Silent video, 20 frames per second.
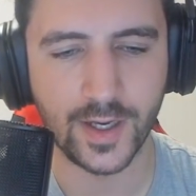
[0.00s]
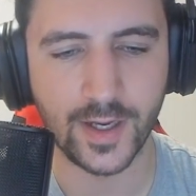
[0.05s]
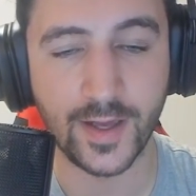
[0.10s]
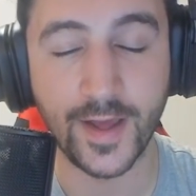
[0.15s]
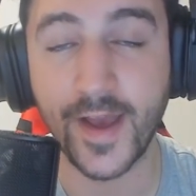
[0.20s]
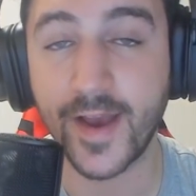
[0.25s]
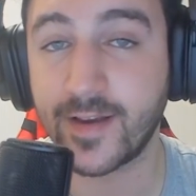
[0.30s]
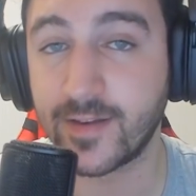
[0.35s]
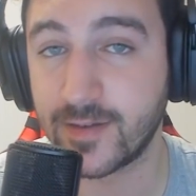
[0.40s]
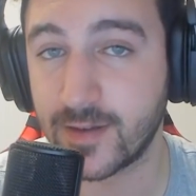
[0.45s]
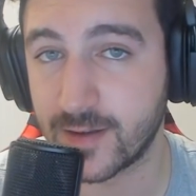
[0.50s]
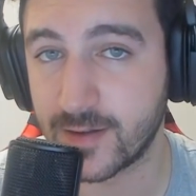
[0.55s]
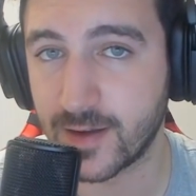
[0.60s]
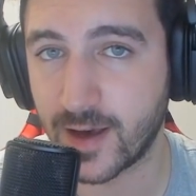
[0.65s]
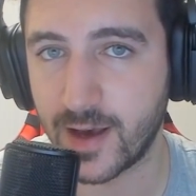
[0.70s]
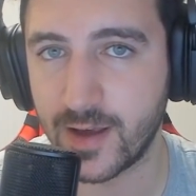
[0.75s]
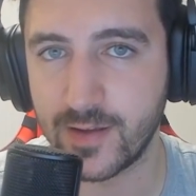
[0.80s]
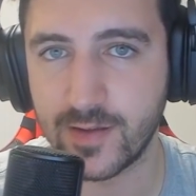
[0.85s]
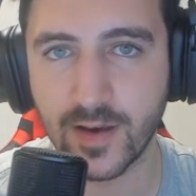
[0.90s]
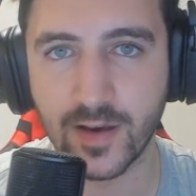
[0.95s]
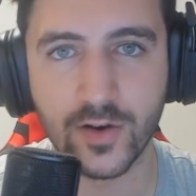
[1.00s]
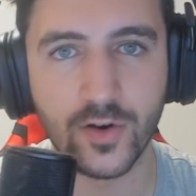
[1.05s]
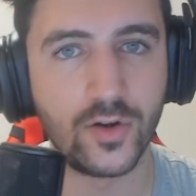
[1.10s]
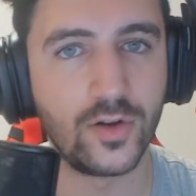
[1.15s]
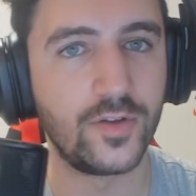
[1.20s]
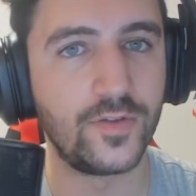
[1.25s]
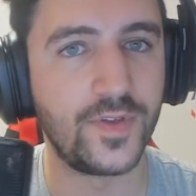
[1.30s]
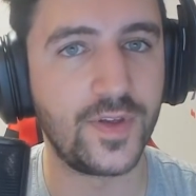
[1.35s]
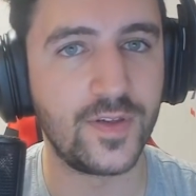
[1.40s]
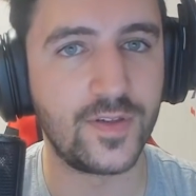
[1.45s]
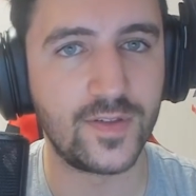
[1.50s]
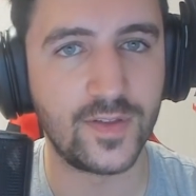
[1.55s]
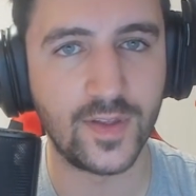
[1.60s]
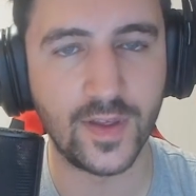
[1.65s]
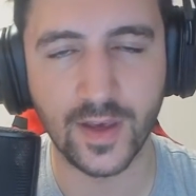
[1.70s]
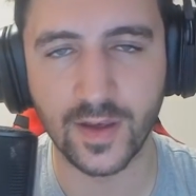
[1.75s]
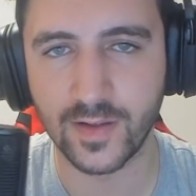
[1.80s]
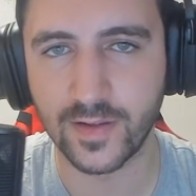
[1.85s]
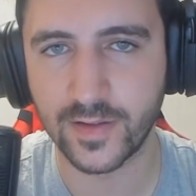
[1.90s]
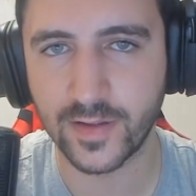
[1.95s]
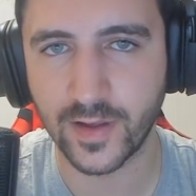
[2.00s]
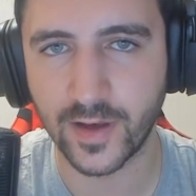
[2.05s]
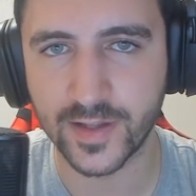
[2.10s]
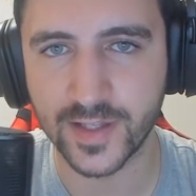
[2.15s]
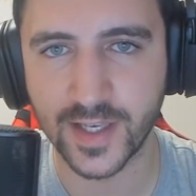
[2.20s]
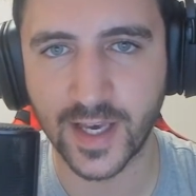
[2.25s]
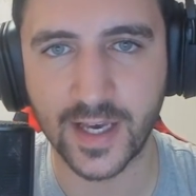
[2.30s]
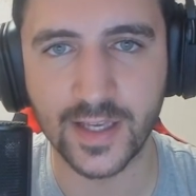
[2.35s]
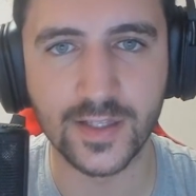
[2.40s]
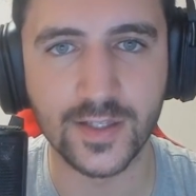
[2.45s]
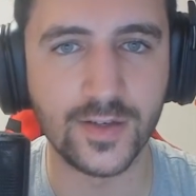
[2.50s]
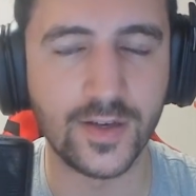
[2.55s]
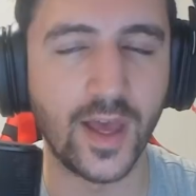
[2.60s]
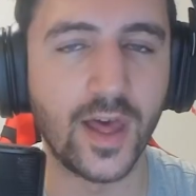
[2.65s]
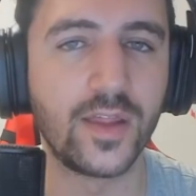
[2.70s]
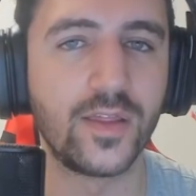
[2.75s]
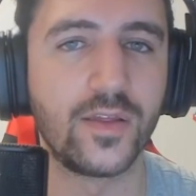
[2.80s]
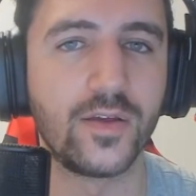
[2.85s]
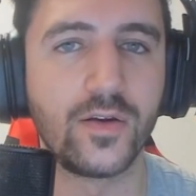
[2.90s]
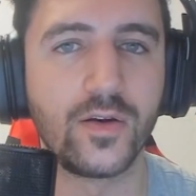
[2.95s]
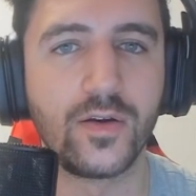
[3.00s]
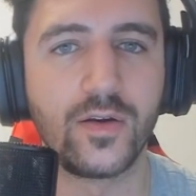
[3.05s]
exercising? All of these things are tied together.